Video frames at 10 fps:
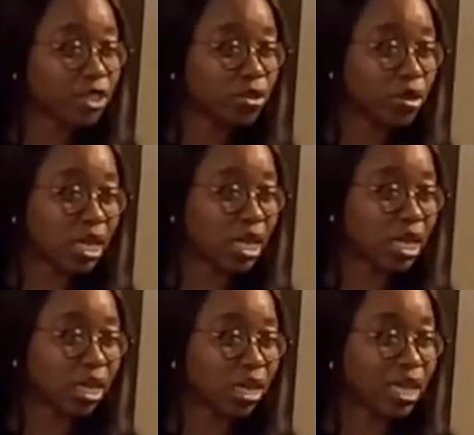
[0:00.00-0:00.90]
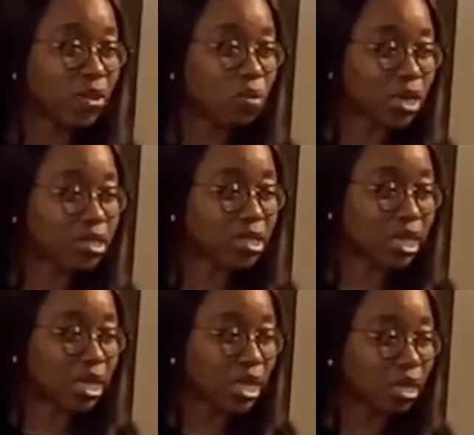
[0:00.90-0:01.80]
do you eat in one sitting?
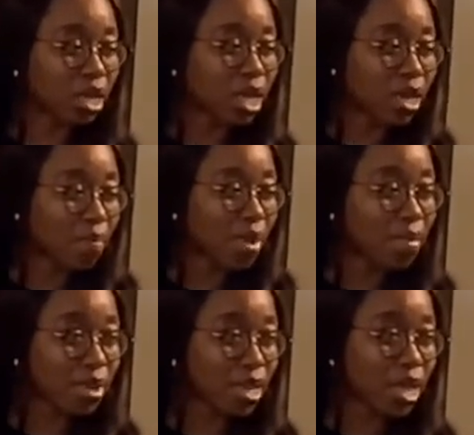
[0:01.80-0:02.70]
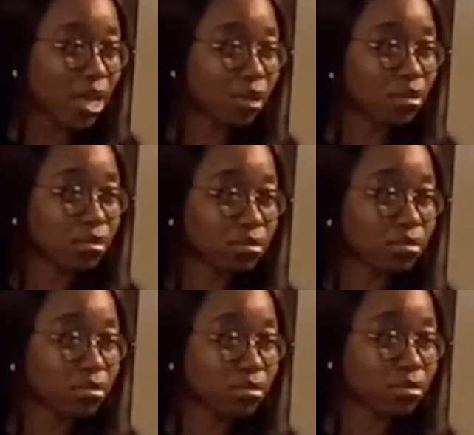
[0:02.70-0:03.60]
Maybe like
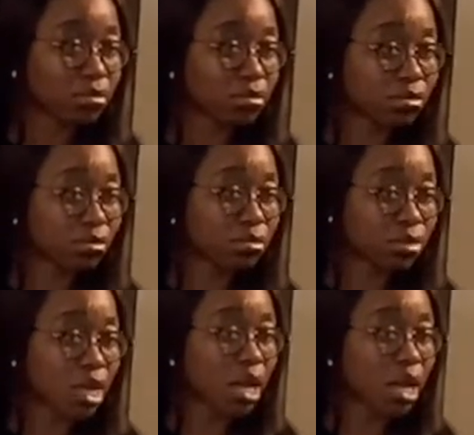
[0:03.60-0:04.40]
a lot.